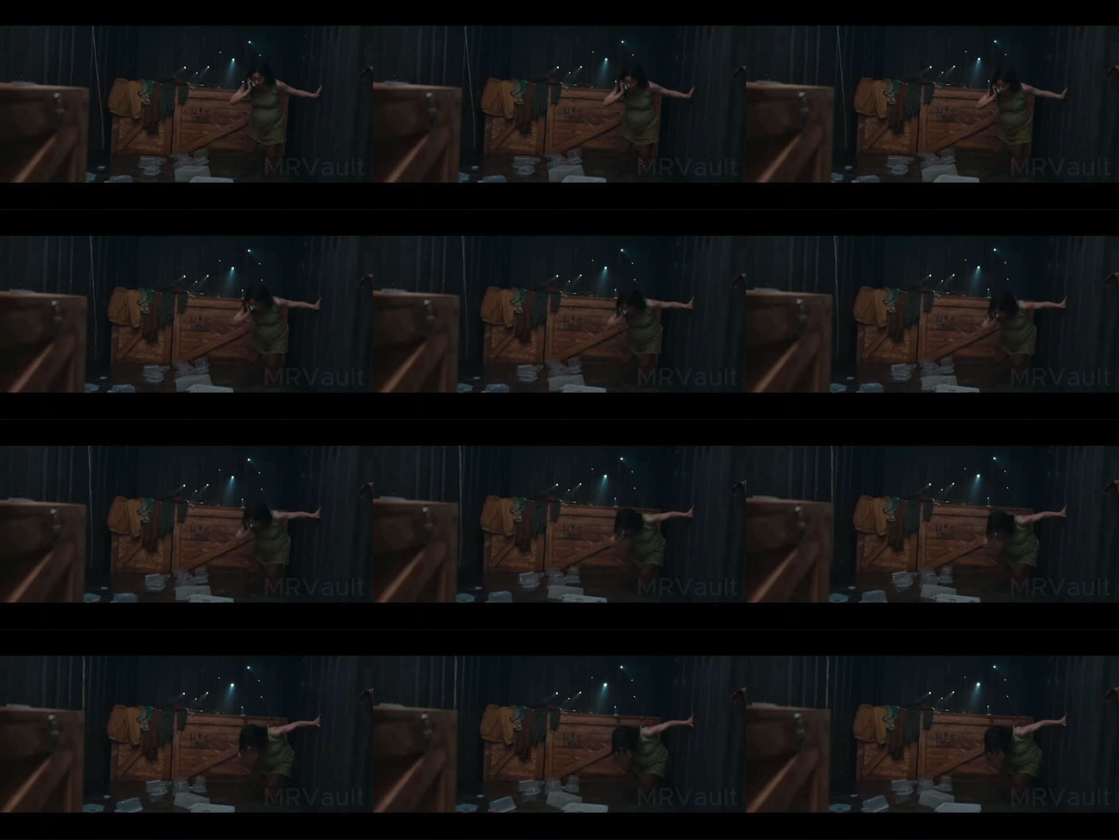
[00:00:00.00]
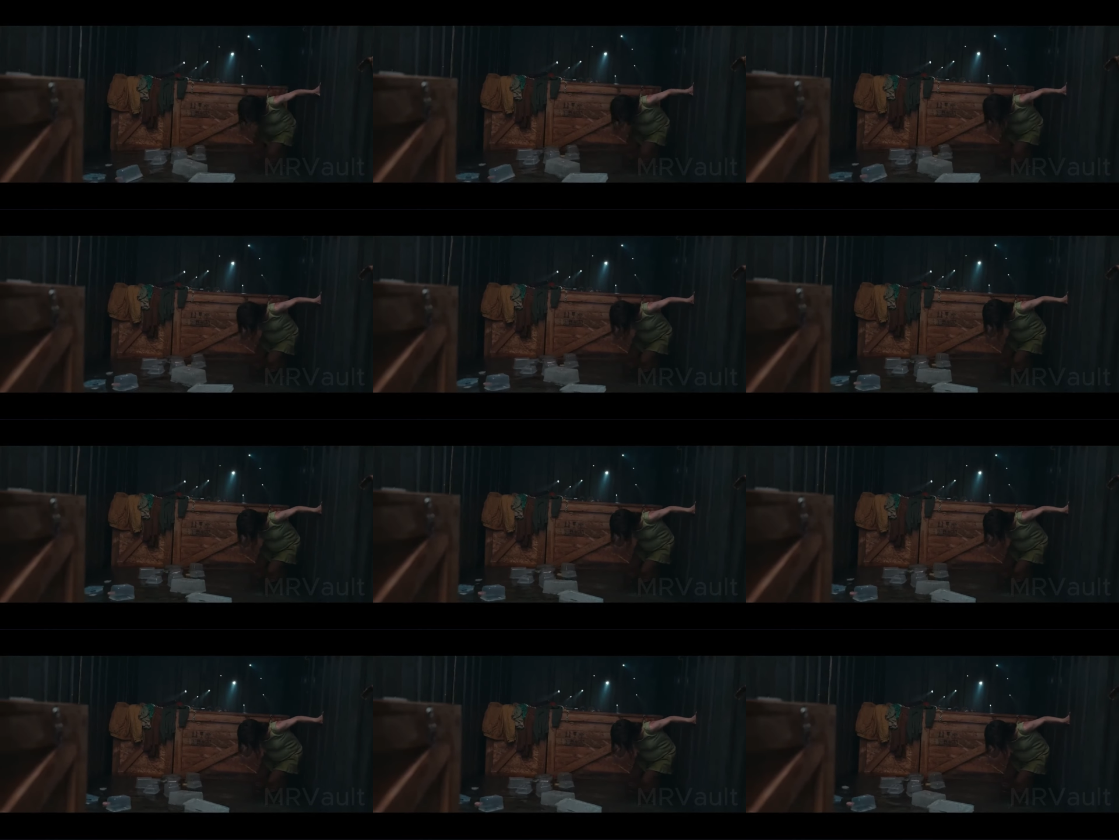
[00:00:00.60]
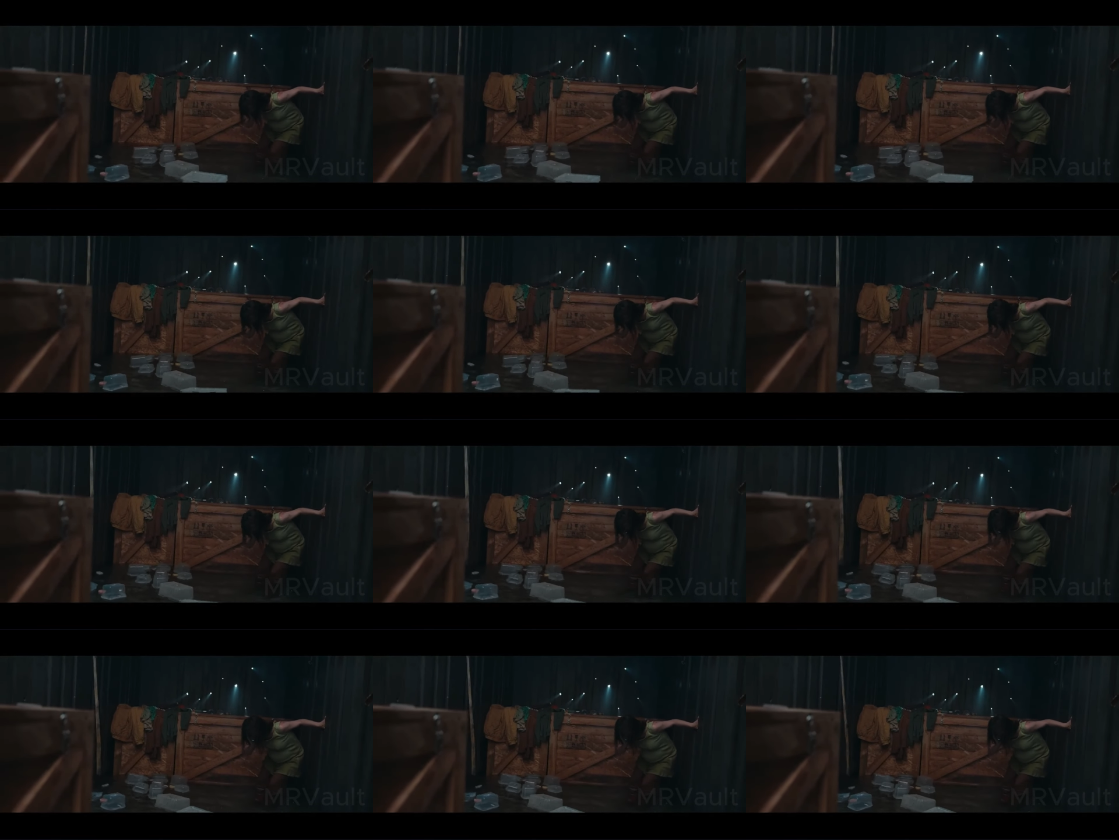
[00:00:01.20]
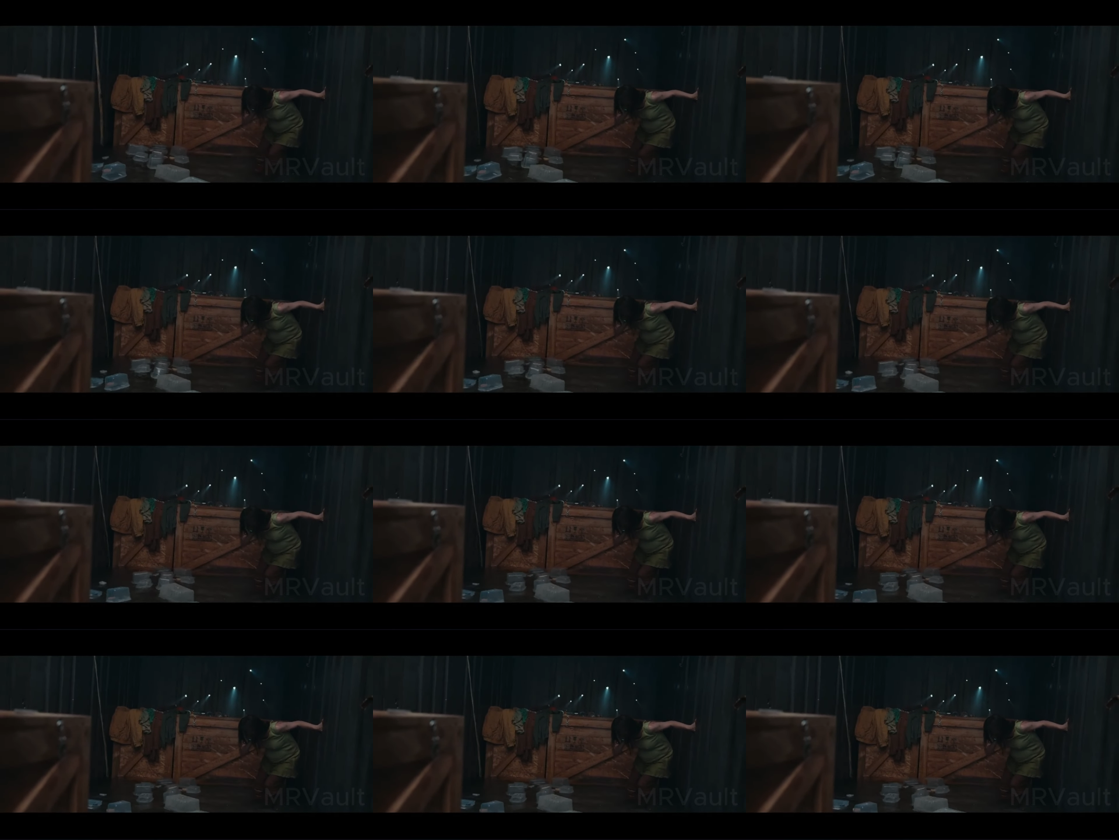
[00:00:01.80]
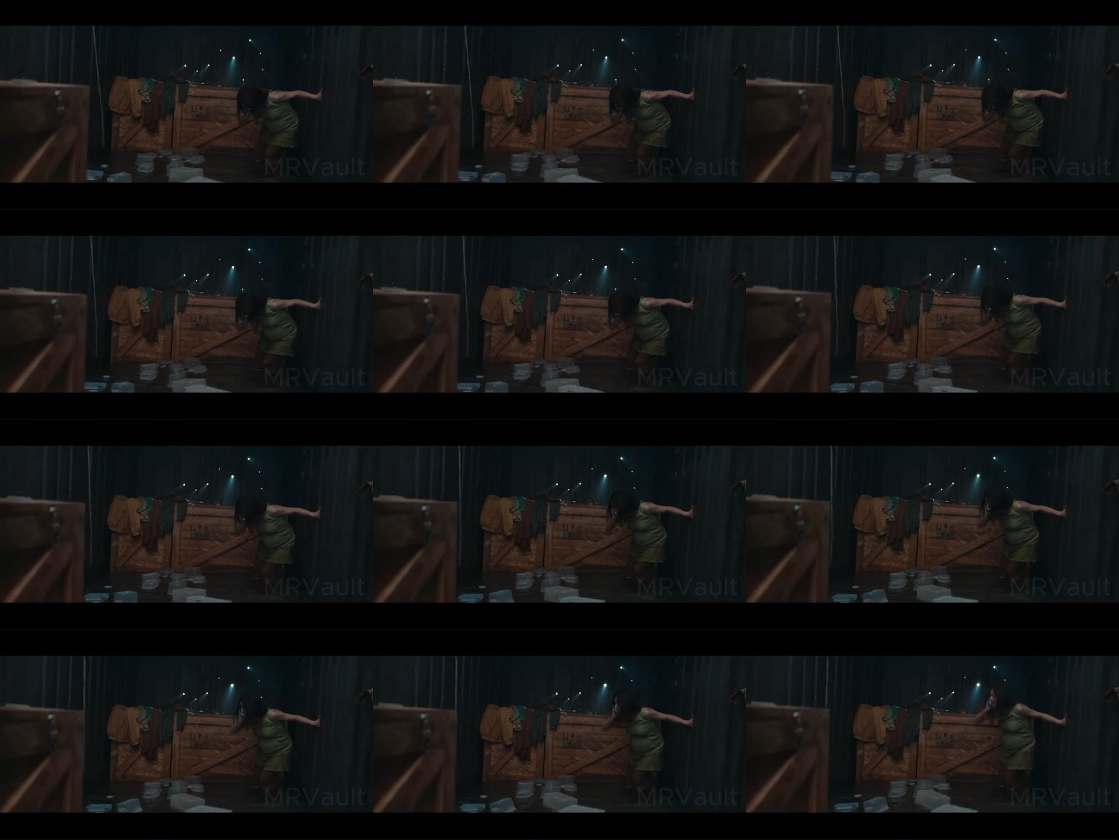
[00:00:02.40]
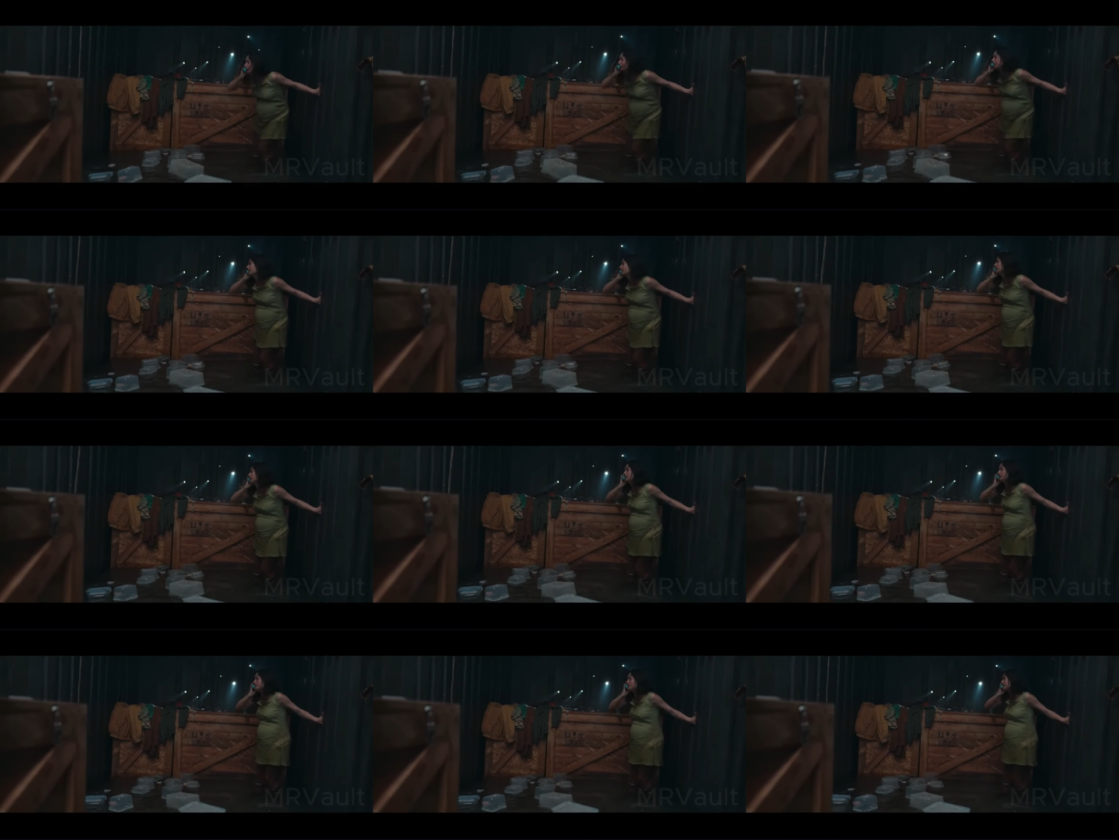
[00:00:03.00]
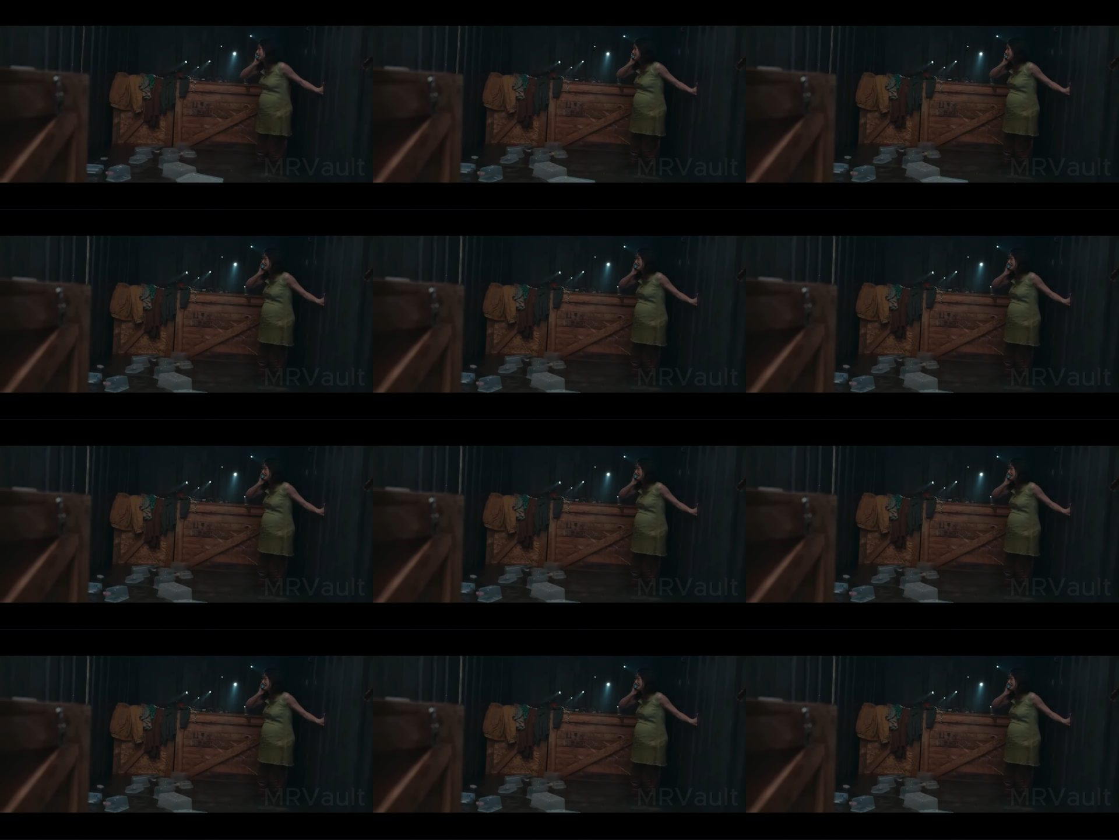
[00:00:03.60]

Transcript: No face is visible, so there are no lips to read.